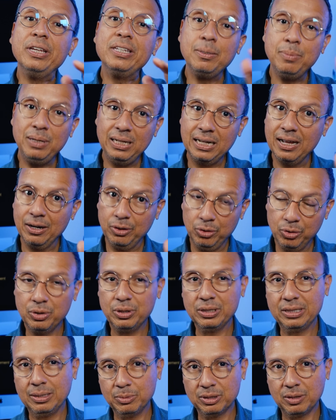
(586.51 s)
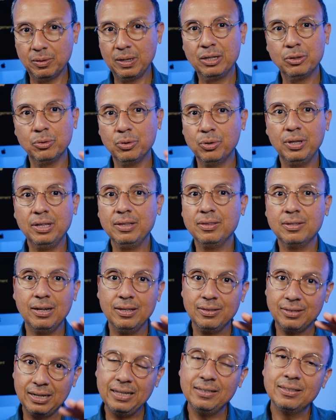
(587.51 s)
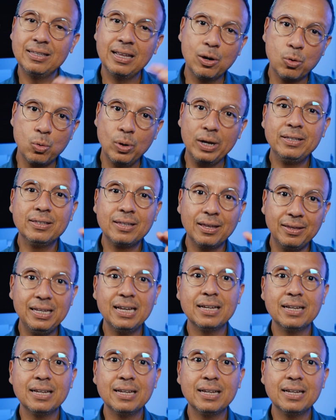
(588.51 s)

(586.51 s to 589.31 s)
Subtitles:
We're talking about between 30 and 40 days. What's